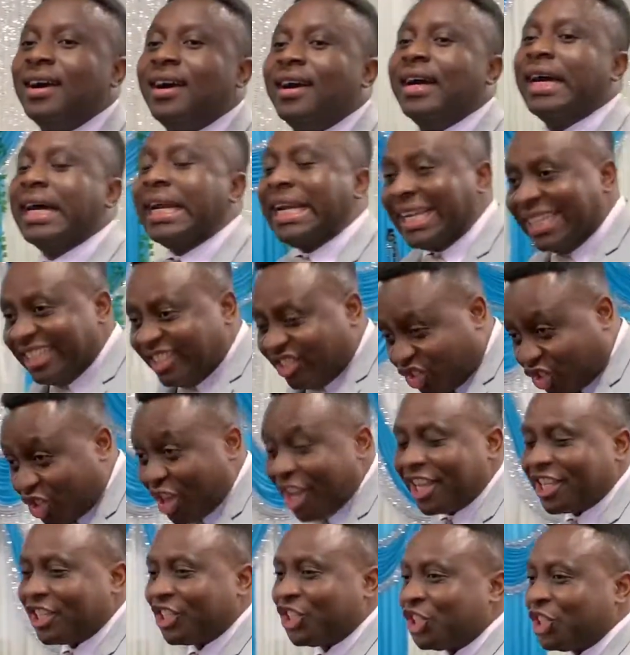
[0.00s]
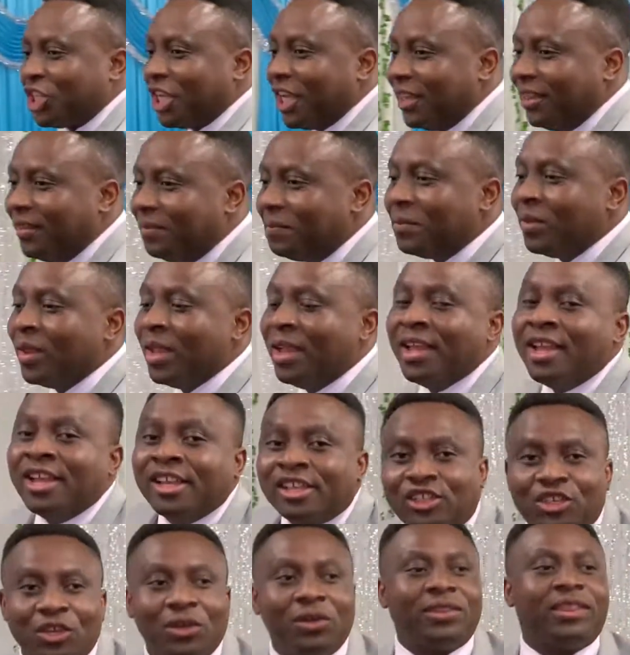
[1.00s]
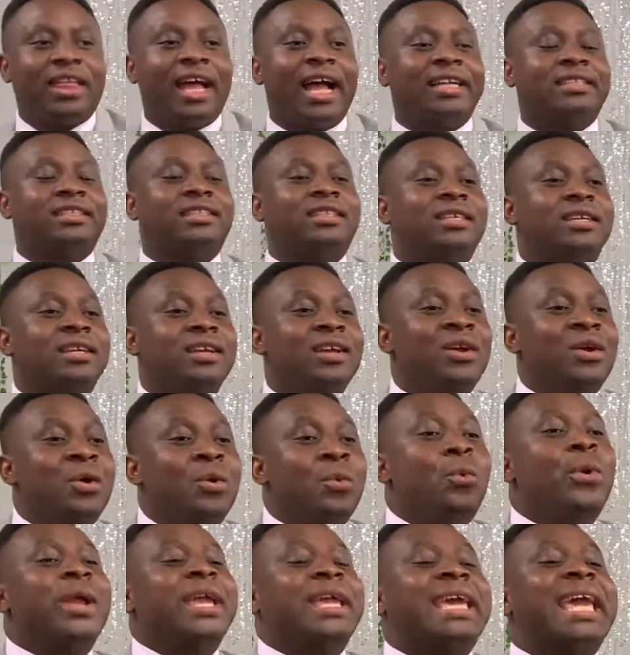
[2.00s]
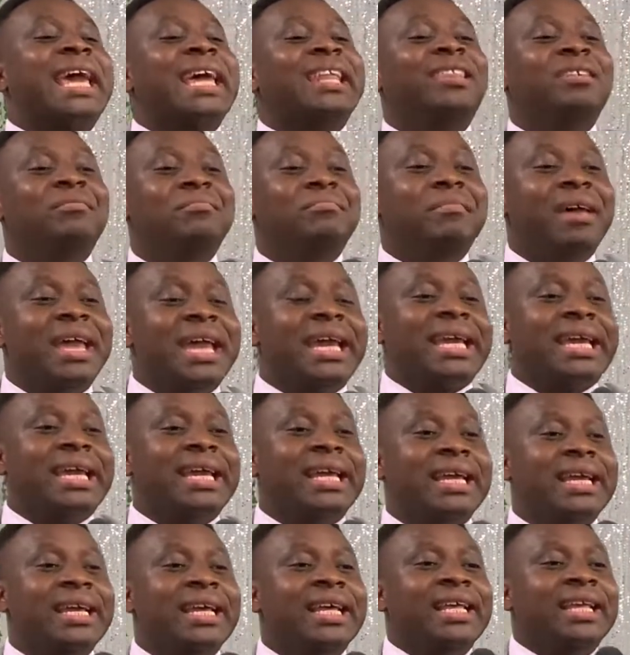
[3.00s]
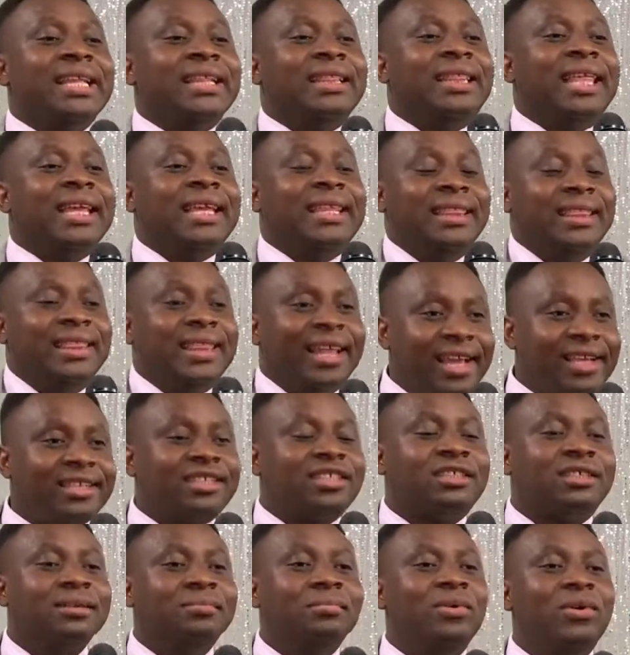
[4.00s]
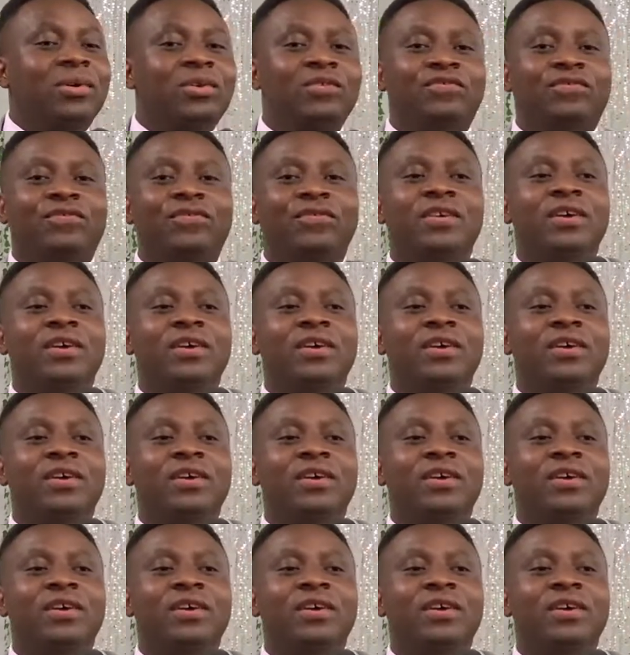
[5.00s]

rejection so that we can make the next move